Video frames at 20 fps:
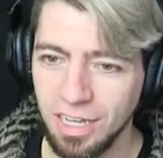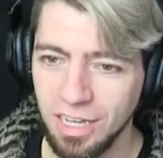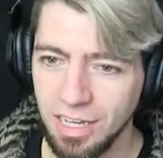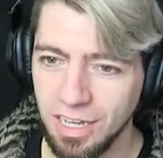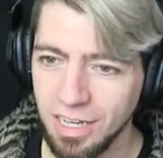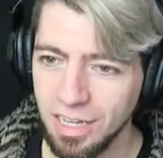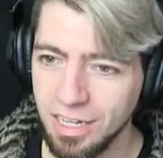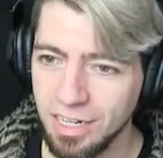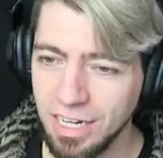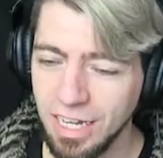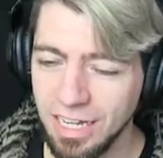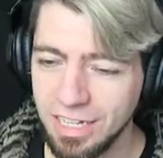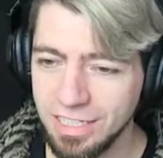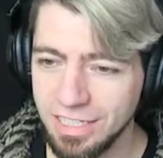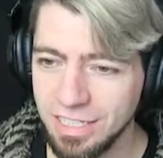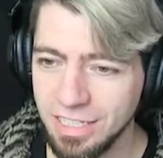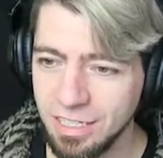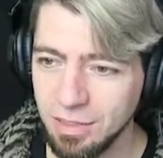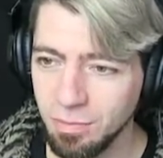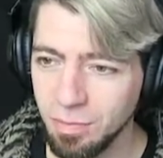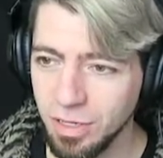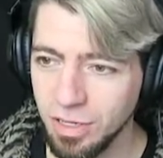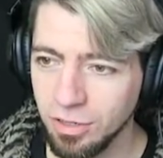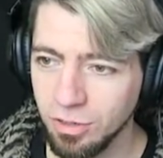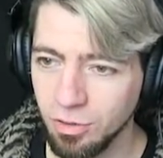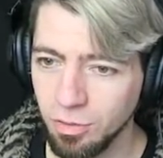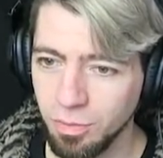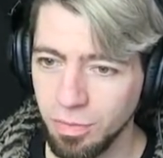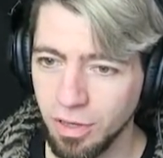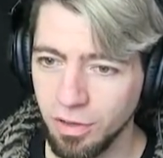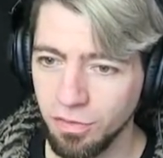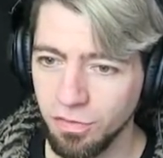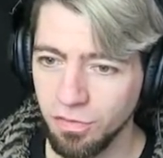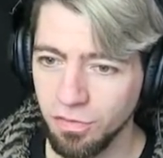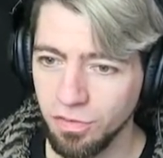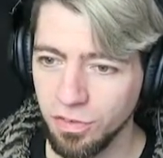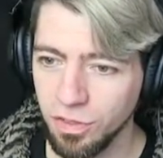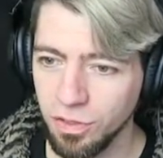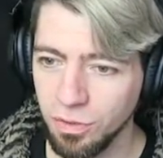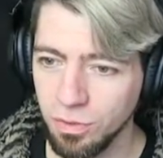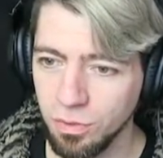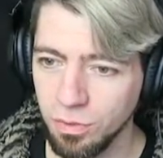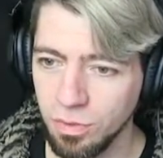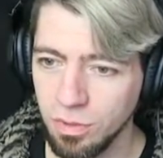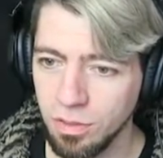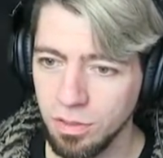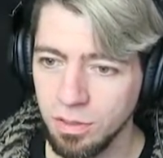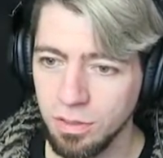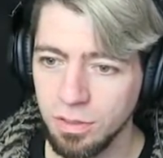And I did pick up a few